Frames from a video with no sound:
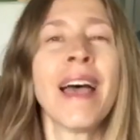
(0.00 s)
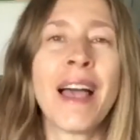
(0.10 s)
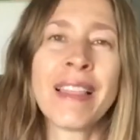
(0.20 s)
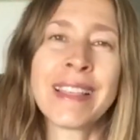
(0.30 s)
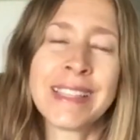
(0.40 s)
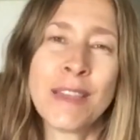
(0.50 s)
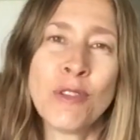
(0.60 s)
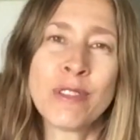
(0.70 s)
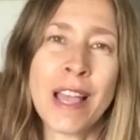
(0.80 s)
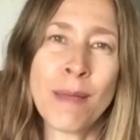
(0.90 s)
I like to give
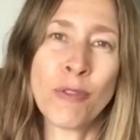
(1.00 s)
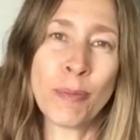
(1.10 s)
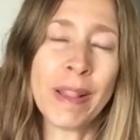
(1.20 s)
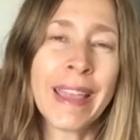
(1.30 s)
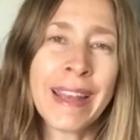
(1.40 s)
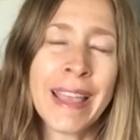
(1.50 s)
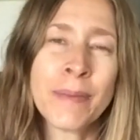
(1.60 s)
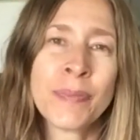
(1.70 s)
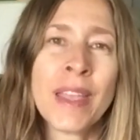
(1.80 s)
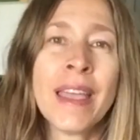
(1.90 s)
you time for
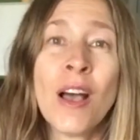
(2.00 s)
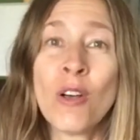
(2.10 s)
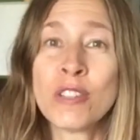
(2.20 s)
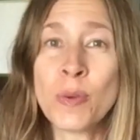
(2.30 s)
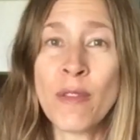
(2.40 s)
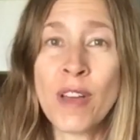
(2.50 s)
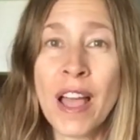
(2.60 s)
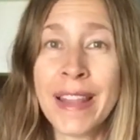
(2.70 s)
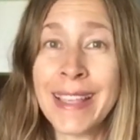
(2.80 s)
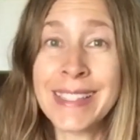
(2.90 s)
planning. Also, I've
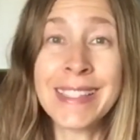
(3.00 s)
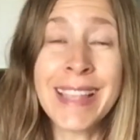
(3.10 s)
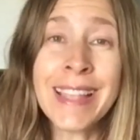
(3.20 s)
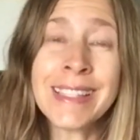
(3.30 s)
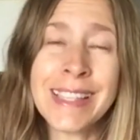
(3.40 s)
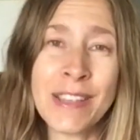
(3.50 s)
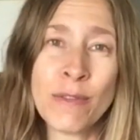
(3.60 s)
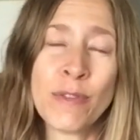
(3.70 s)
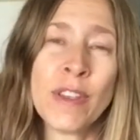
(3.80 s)
got extensive